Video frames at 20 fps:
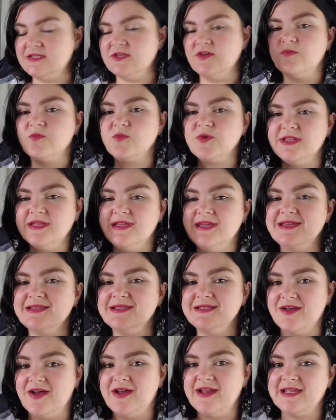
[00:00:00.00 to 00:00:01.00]
so I'm really
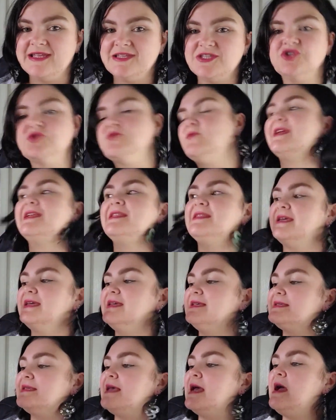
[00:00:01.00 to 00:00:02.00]
excited to read
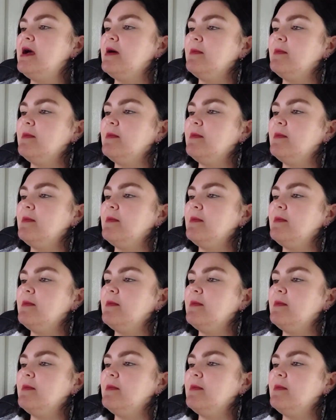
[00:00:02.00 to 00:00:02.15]
this.